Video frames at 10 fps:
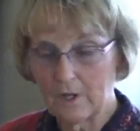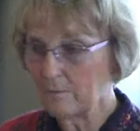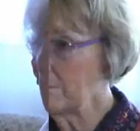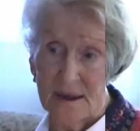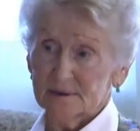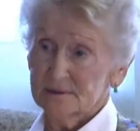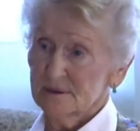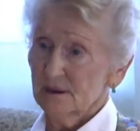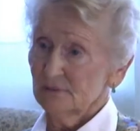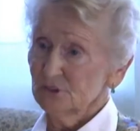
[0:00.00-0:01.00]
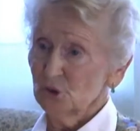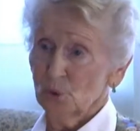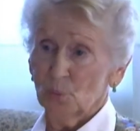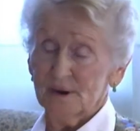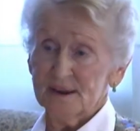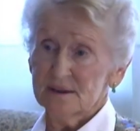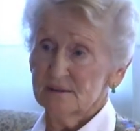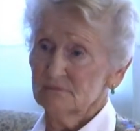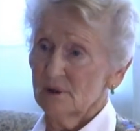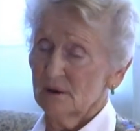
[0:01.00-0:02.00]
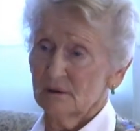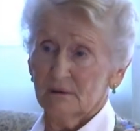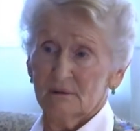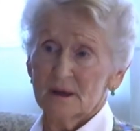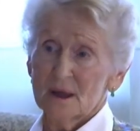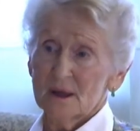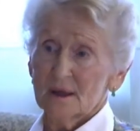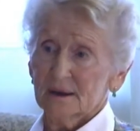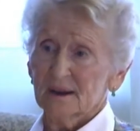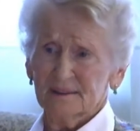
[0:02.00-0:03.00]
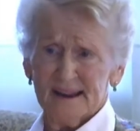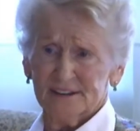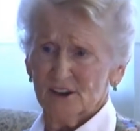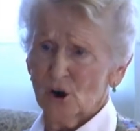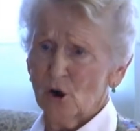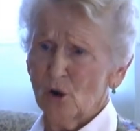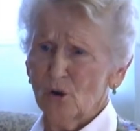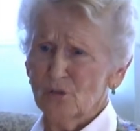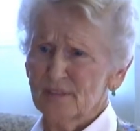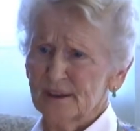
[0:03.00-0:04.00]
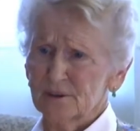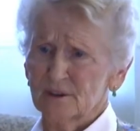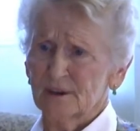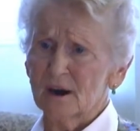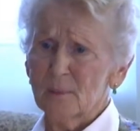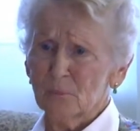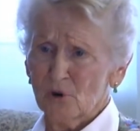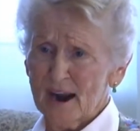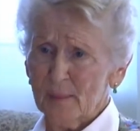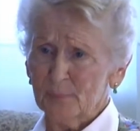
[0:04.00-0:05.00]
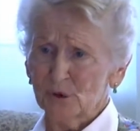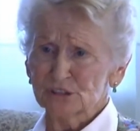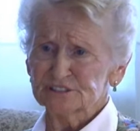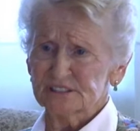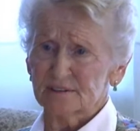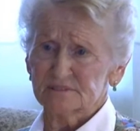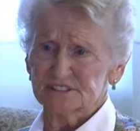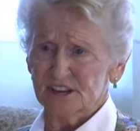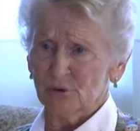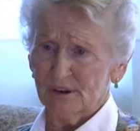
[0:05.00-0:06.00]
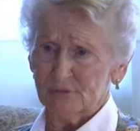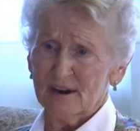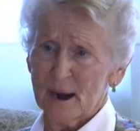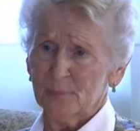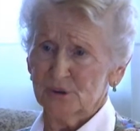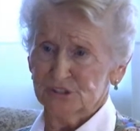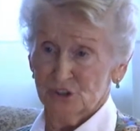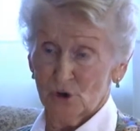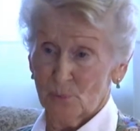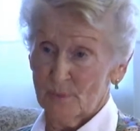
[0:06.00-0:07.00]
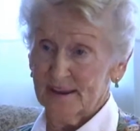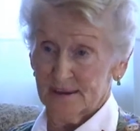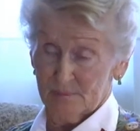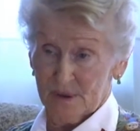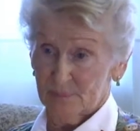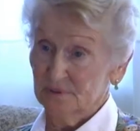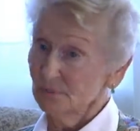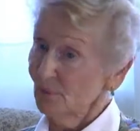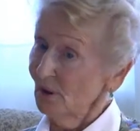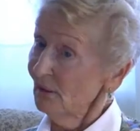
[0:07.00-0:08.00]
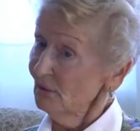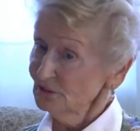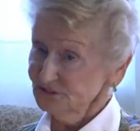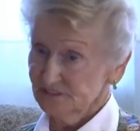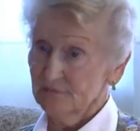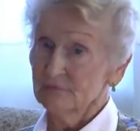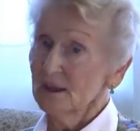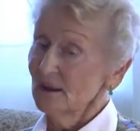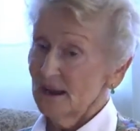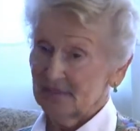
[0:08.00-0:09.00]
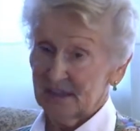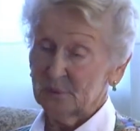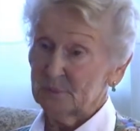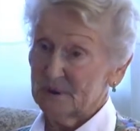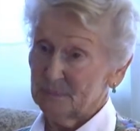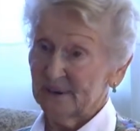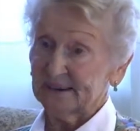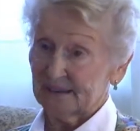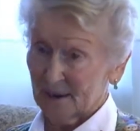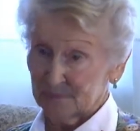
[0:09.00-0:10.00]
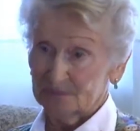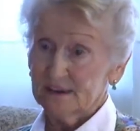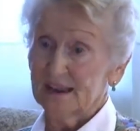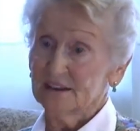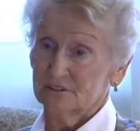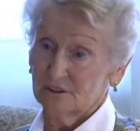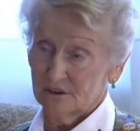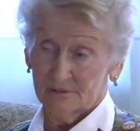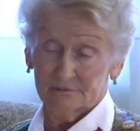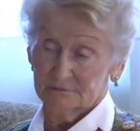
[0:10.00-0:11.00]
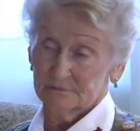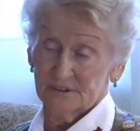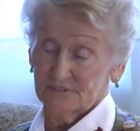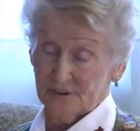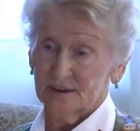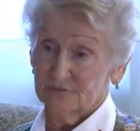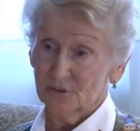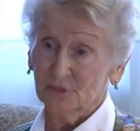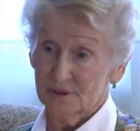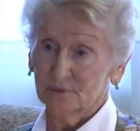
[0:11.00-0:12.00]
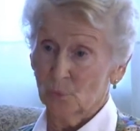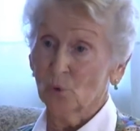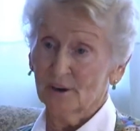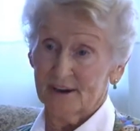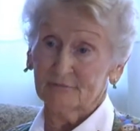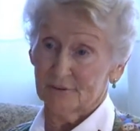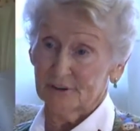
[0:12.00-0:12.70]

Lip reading: And, we collected all the gum wrappers and cigarette wrappers, made them up into balls, and they would be picked up and taken, to fight for the war effort.